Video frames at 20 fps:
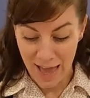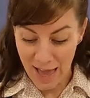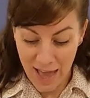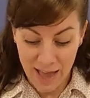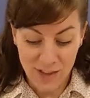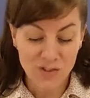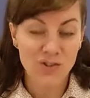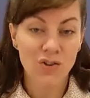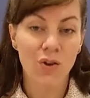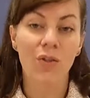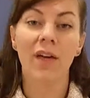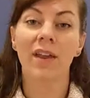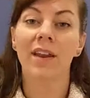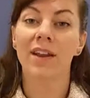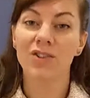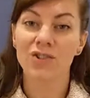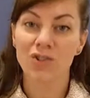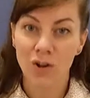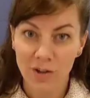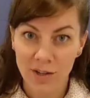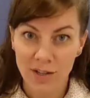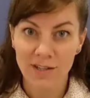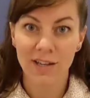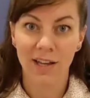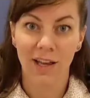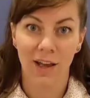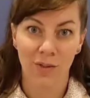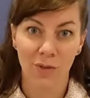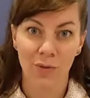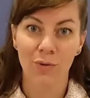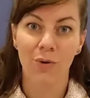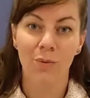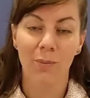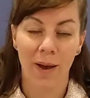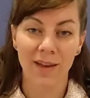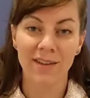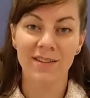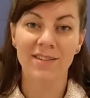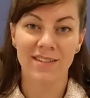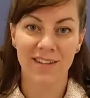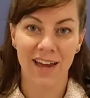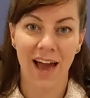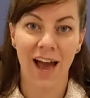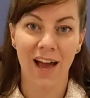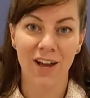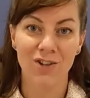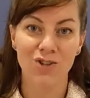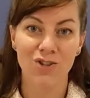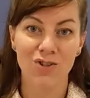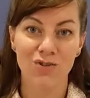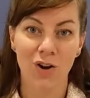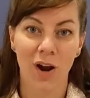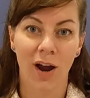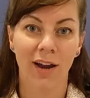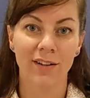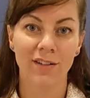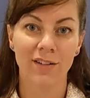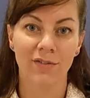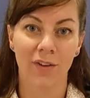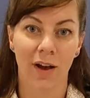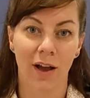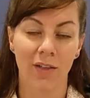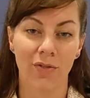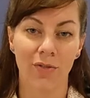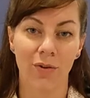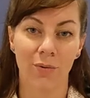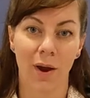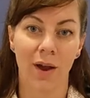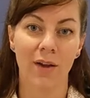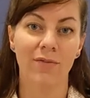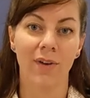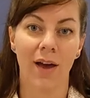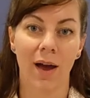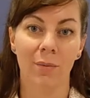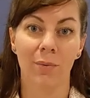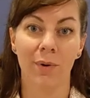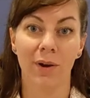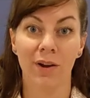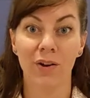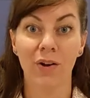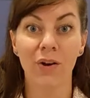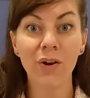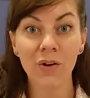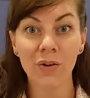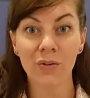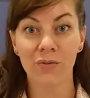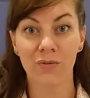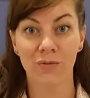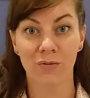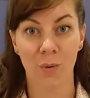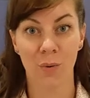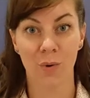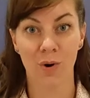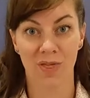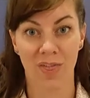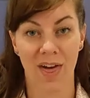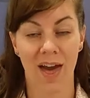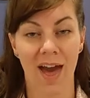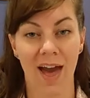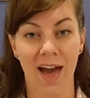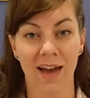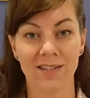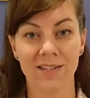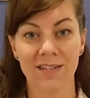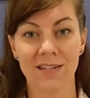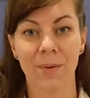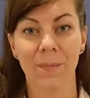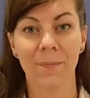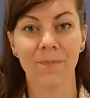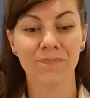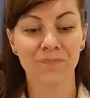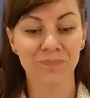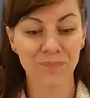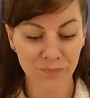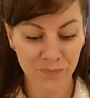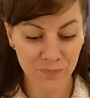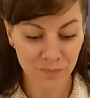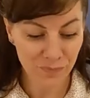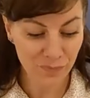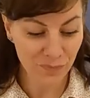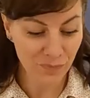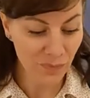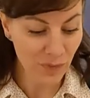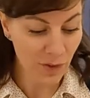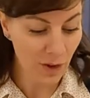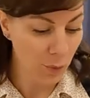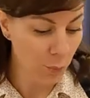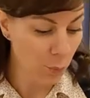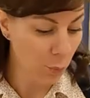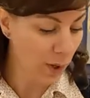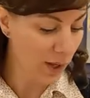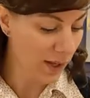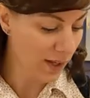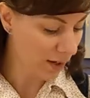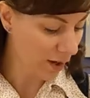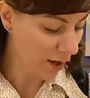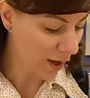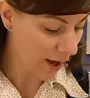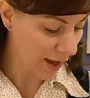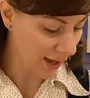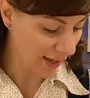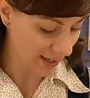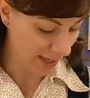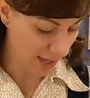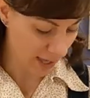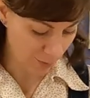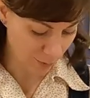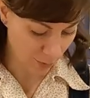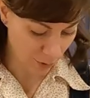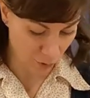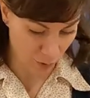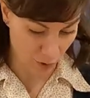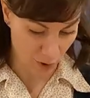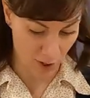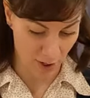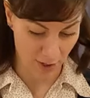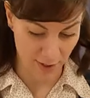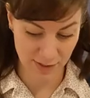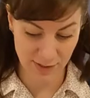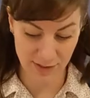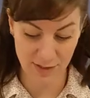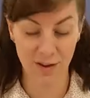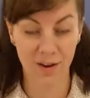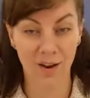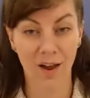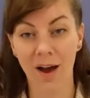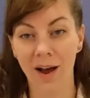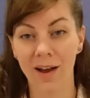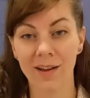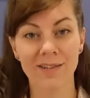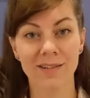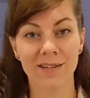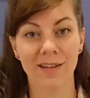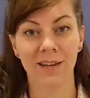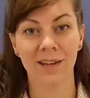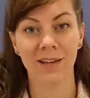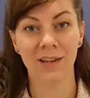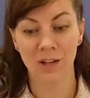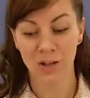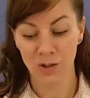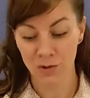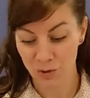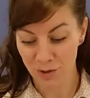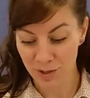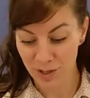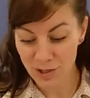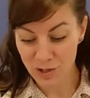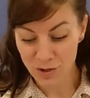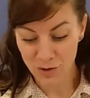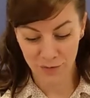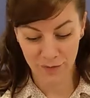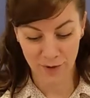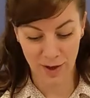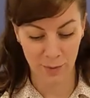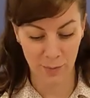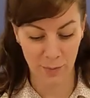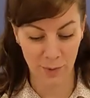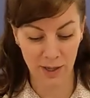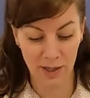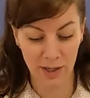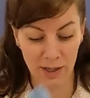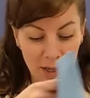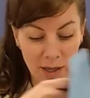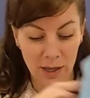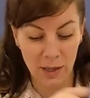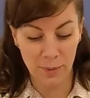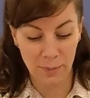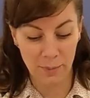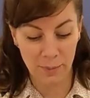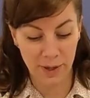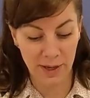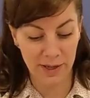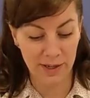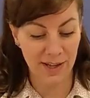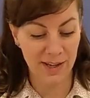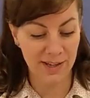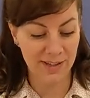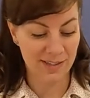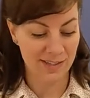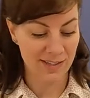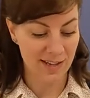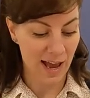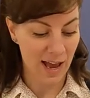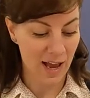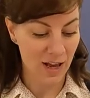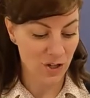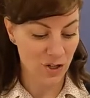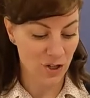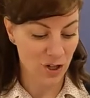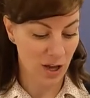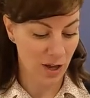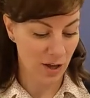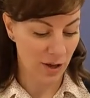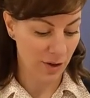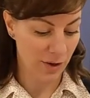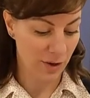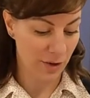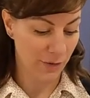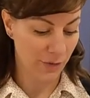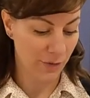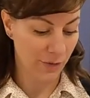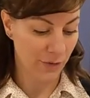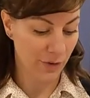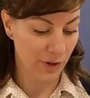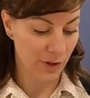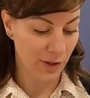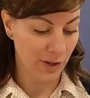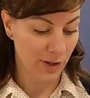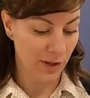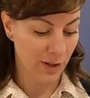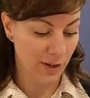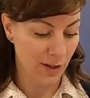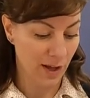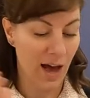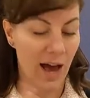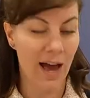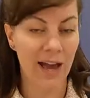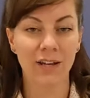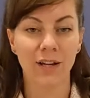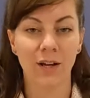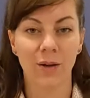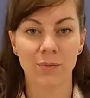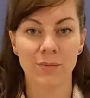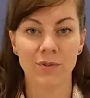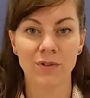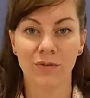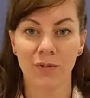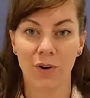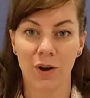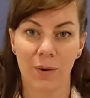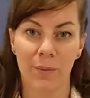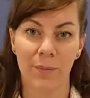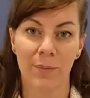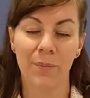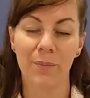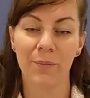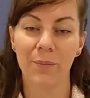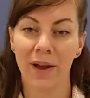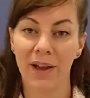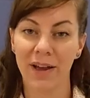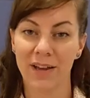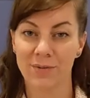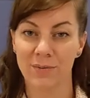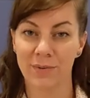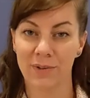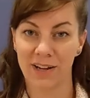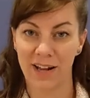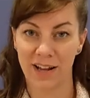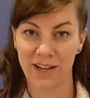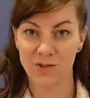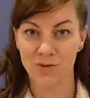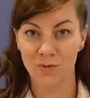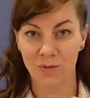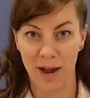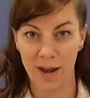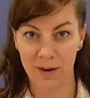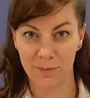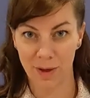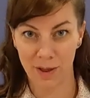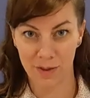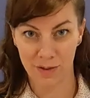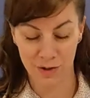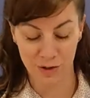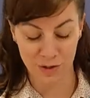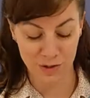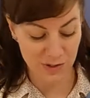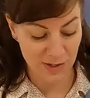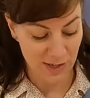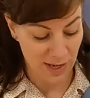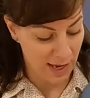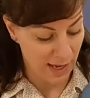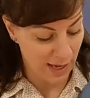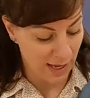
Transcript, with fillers: And so then I started digging through my stash, trying to find the right fabric for that, when I came across not traditional fabric, but a stash of items from my husband and I's grandmothers,